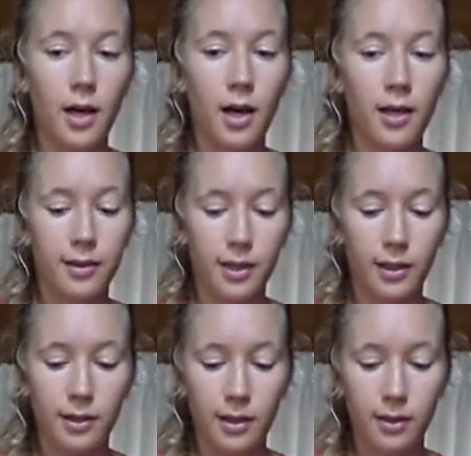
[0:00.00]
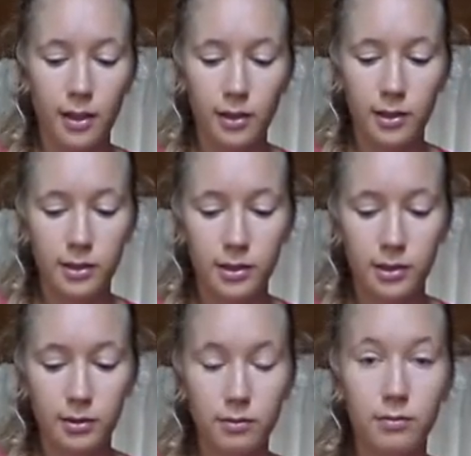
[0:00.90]
I think that that
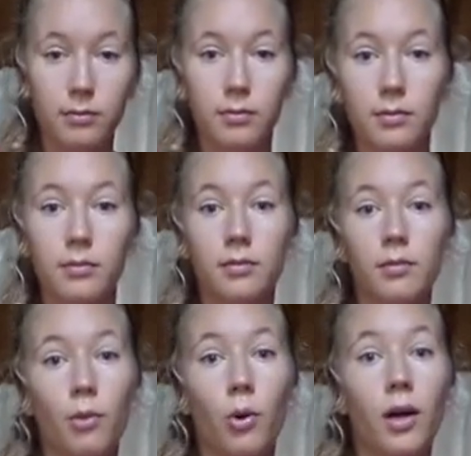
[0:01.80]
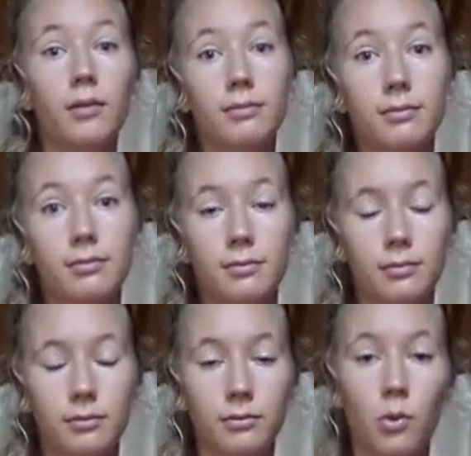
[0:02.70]
is more
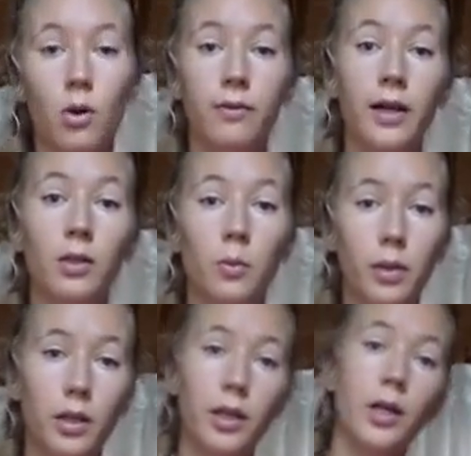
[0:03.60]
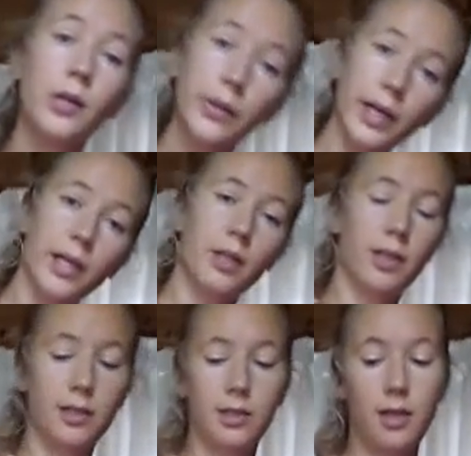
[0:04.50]
more valuable. Oh, okay, you
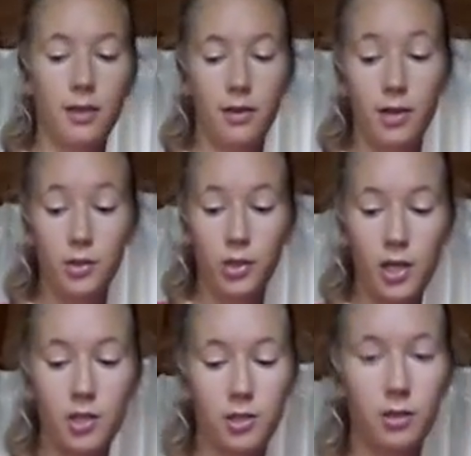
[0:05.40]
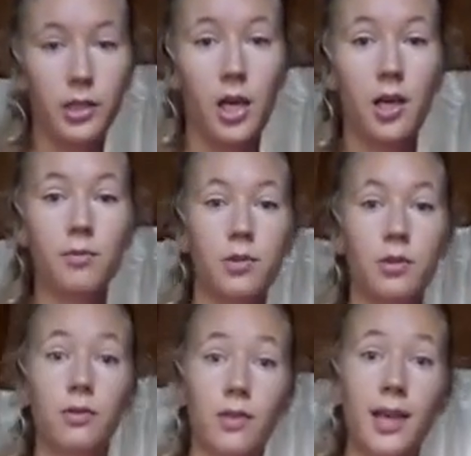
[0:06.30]
can say there are educational
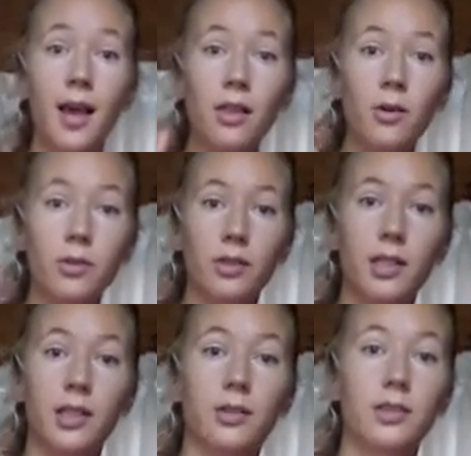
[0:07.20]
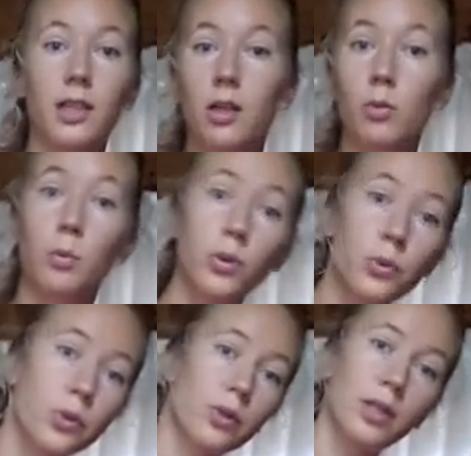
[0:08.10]
games. Yellow, you click on yellow.
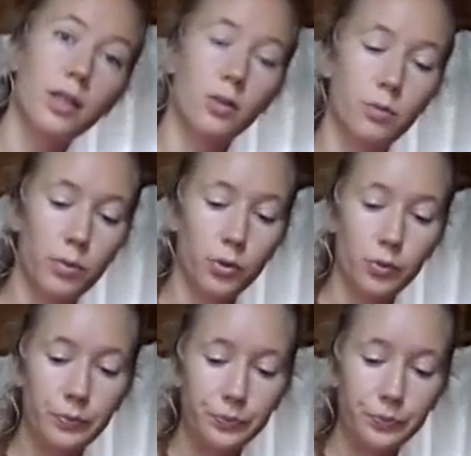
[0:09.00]
Blue, you click on blue.